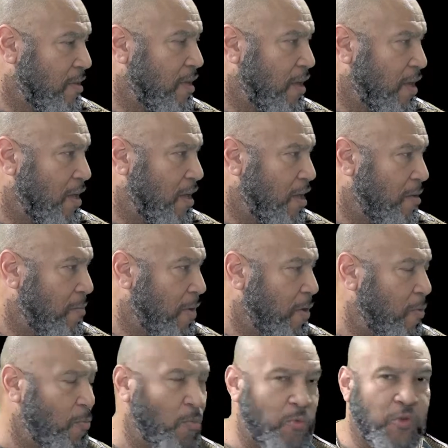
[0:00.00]

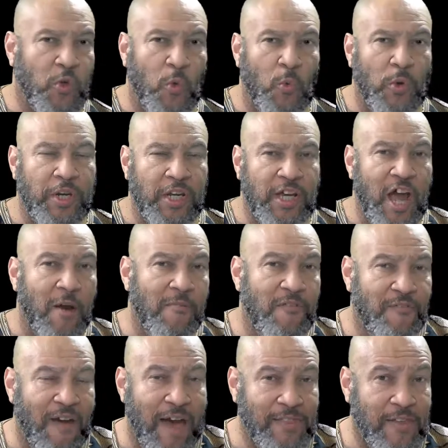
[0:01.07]
Well, so when the
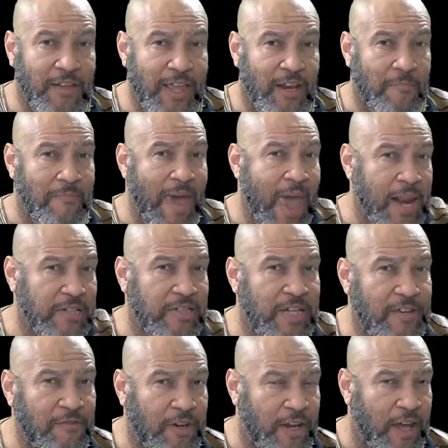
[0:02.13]
government finds out that a man is
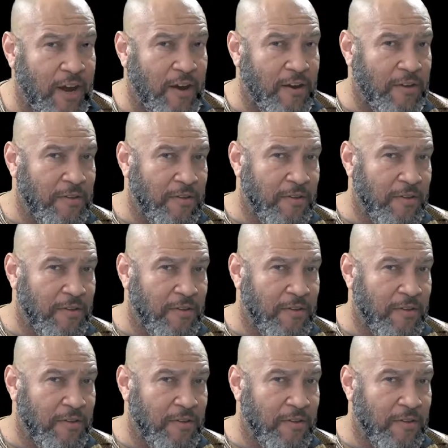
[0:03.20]
living there,